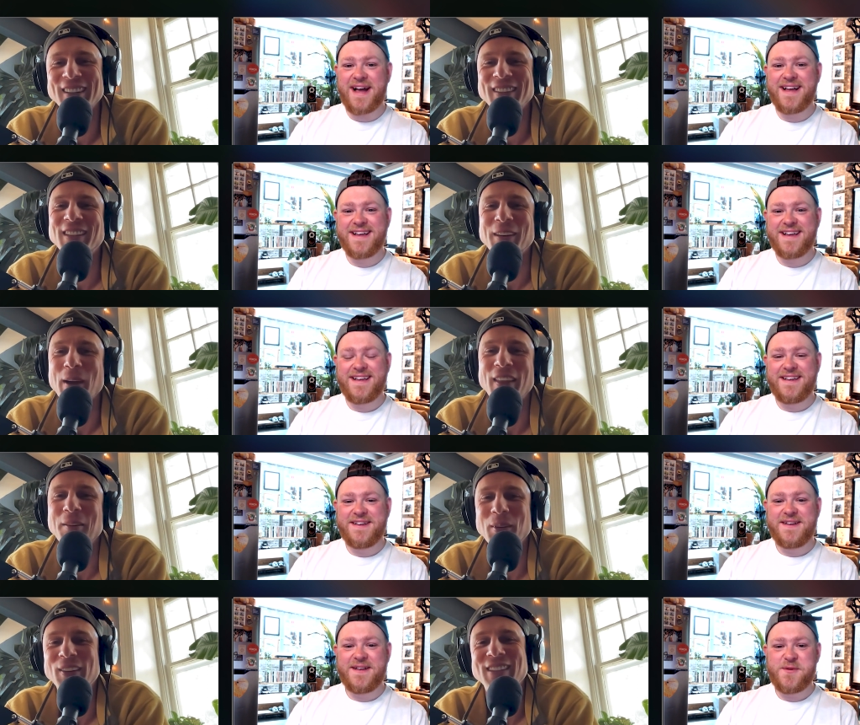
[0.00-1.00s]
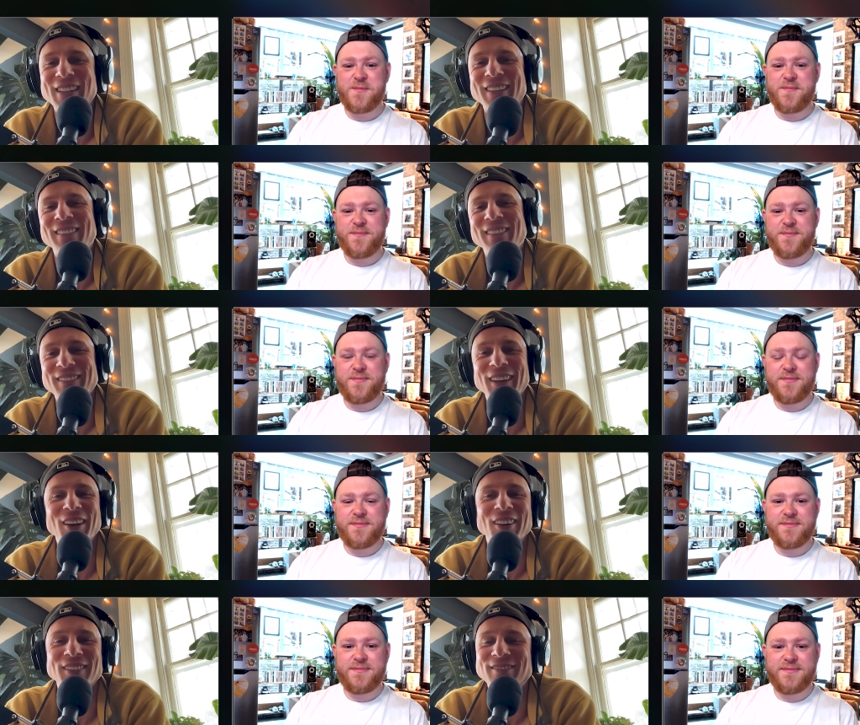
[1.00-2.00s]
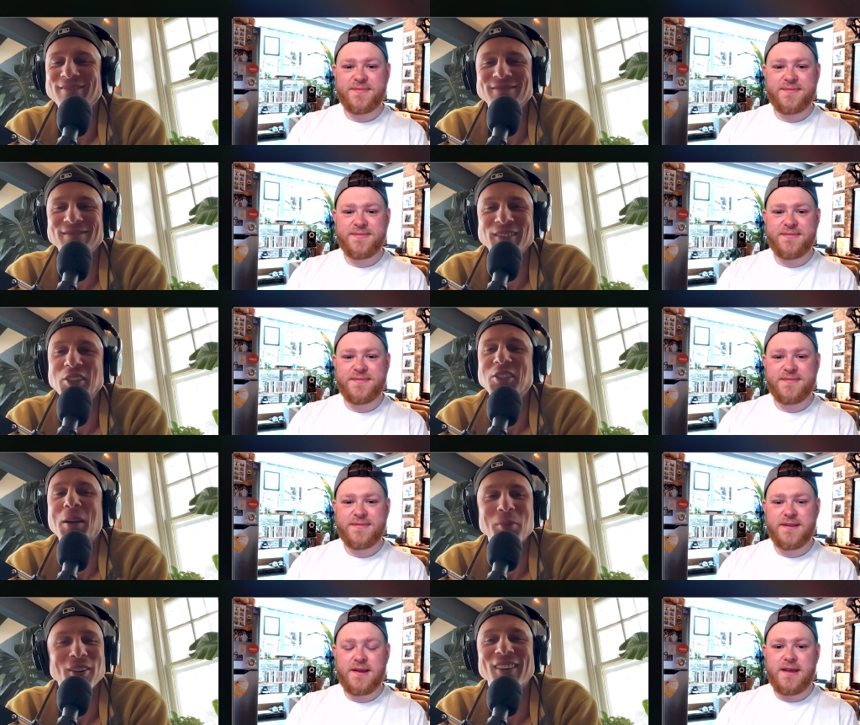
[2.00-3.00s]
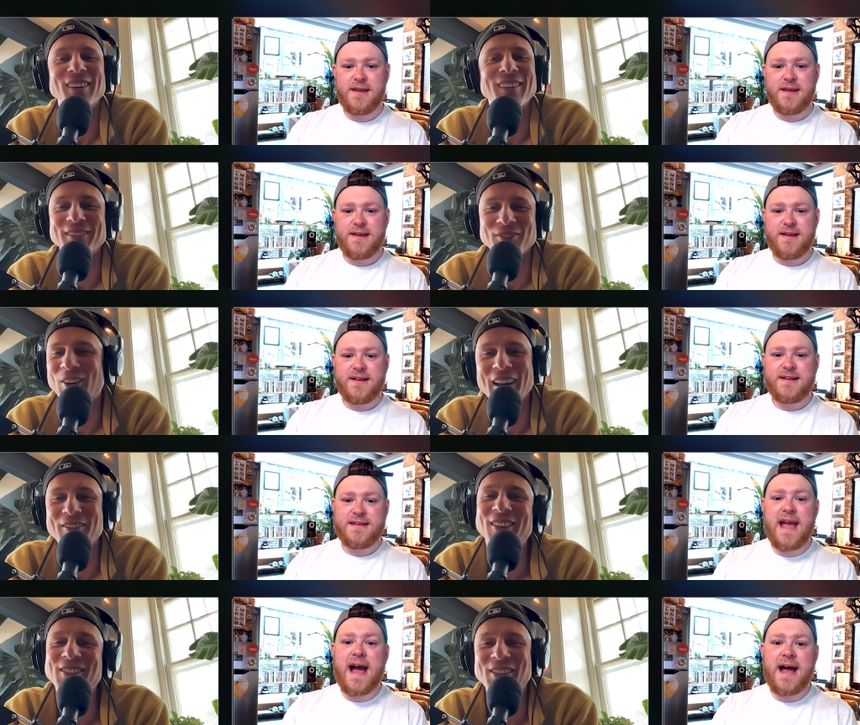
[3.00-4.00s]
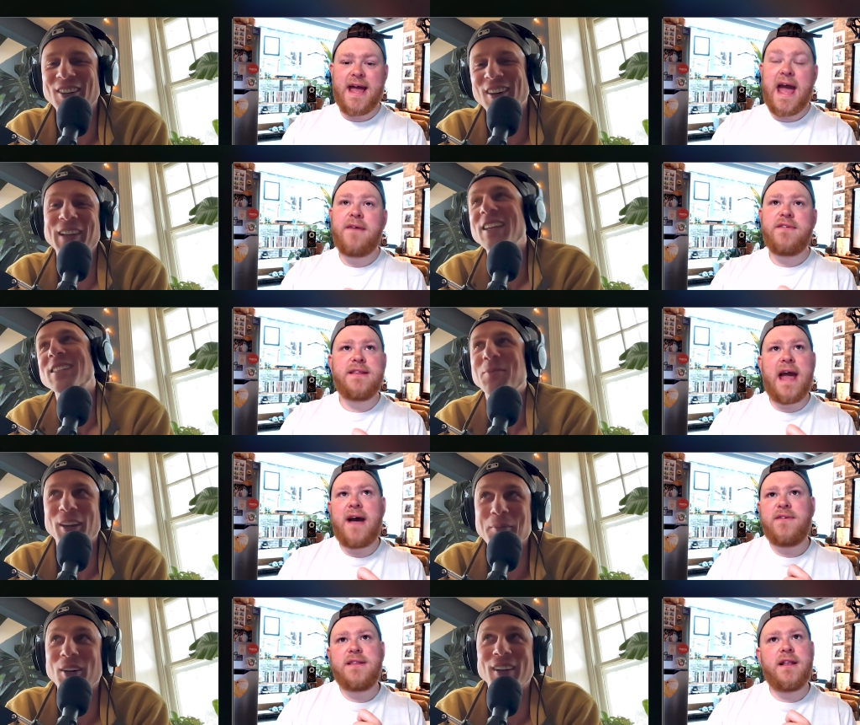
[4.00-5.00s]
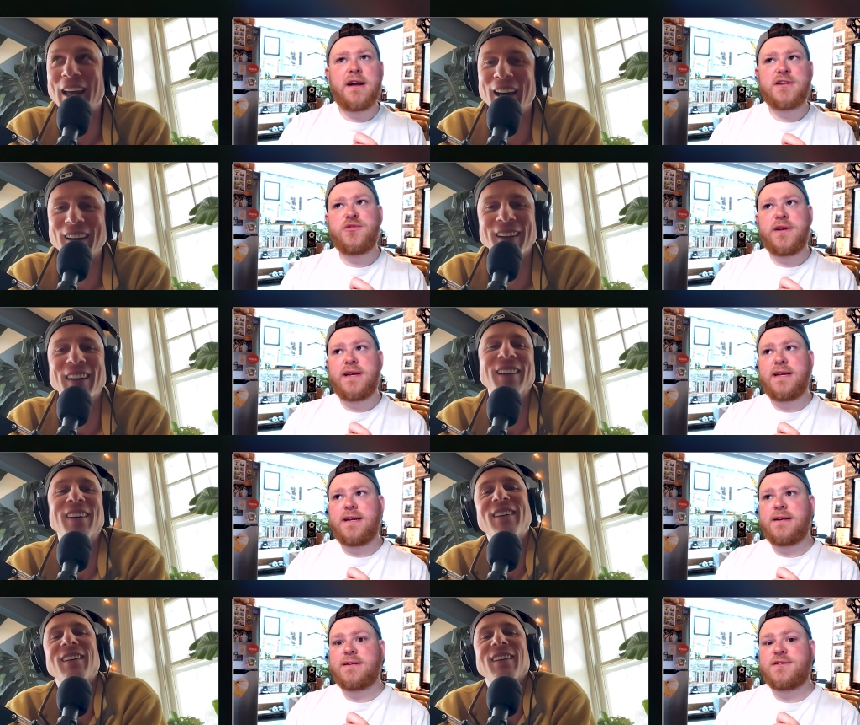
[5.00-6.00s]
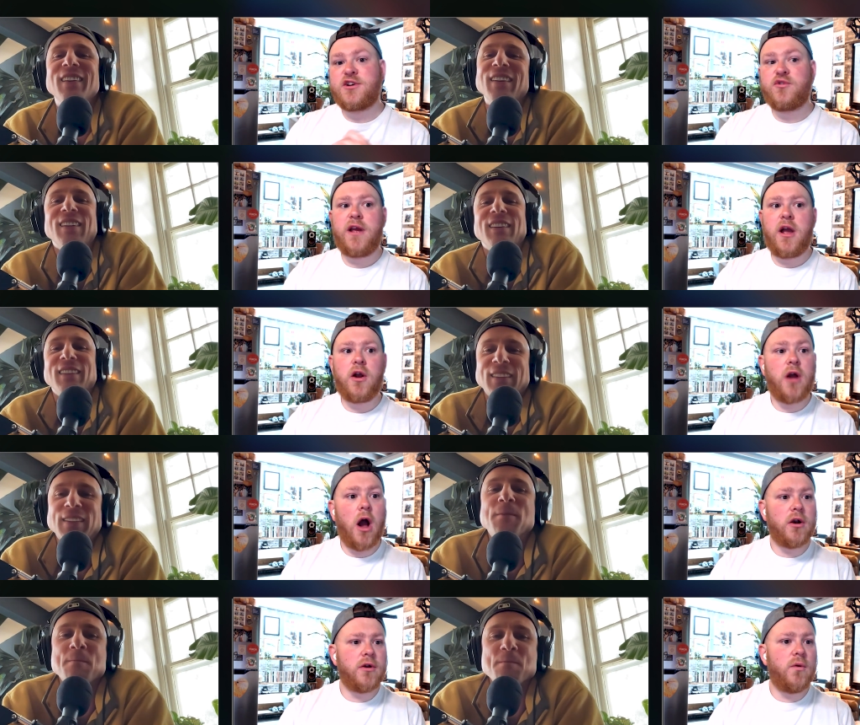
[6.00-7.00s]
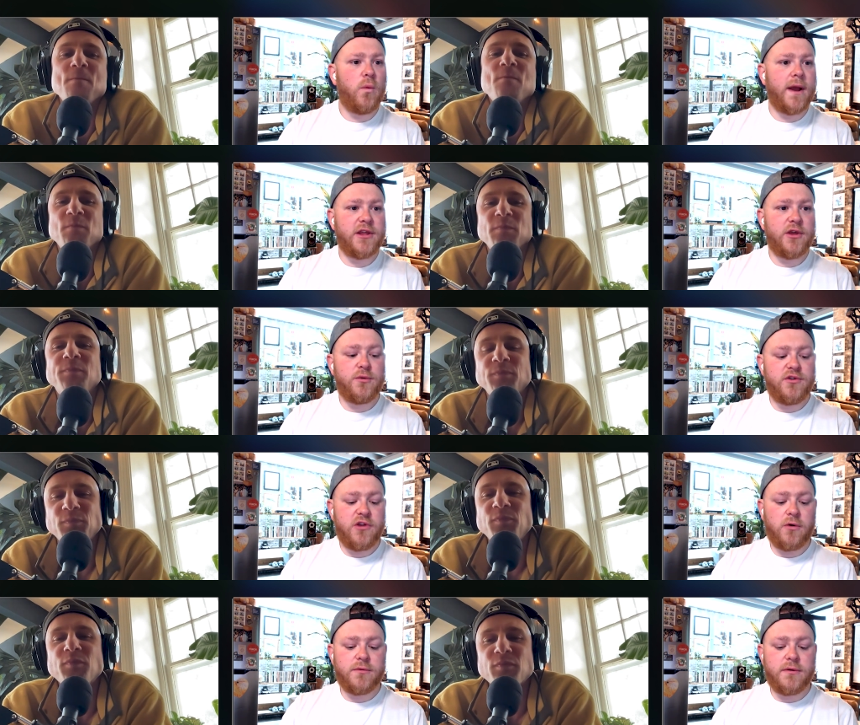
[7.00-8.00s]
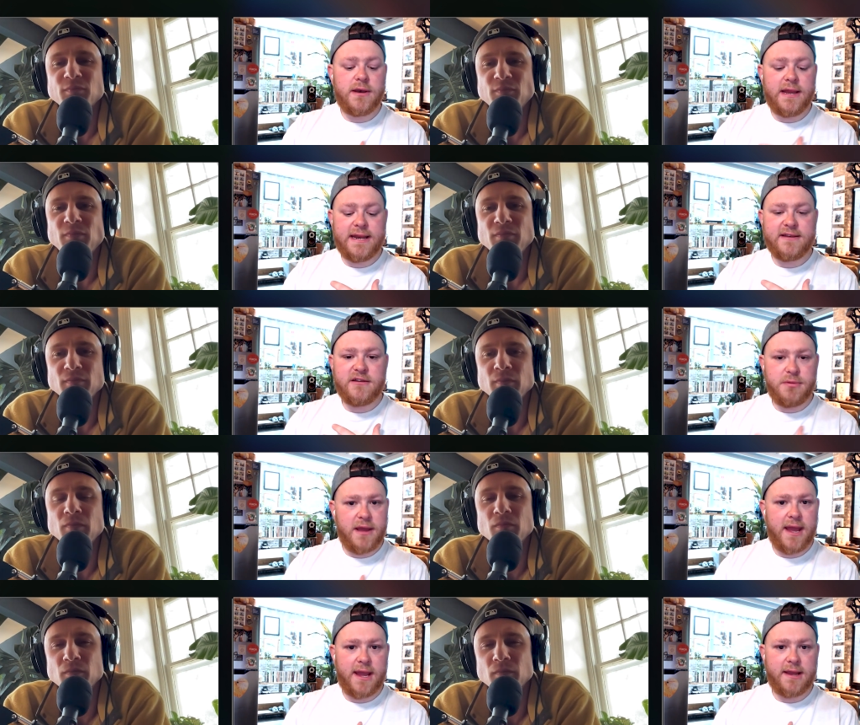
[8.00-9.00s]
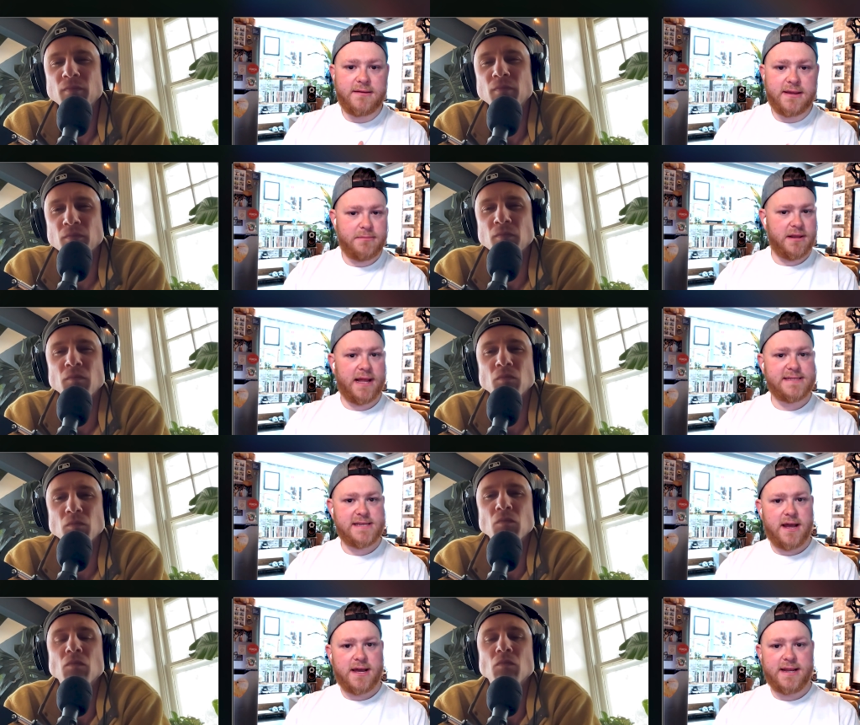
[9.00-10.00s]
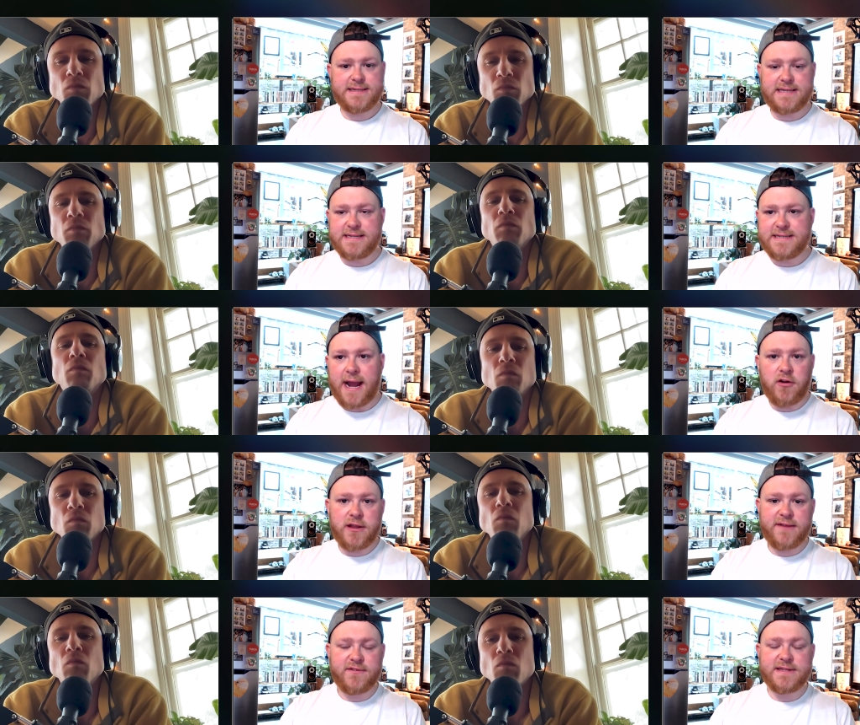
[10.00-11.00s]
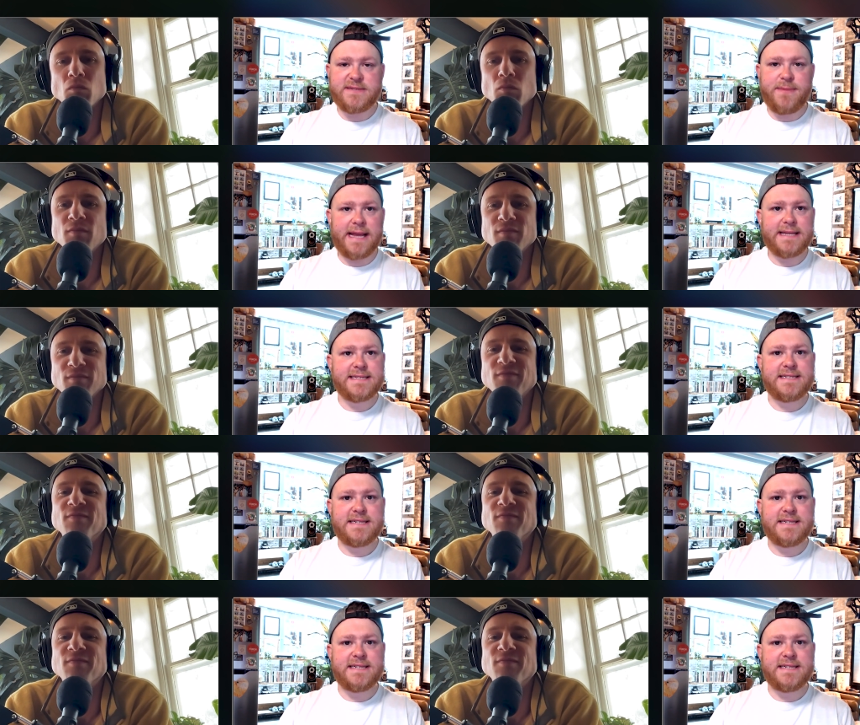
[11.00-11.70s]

Speaker 1: to pay the bills in you know december or whatever yeah, so i having, guess i'm gonna having book the luxury that,
Speaker 2: like, to create art when you don't need it to pay mm-hmm. to keep the mm-hmm. lights on is an entirely different space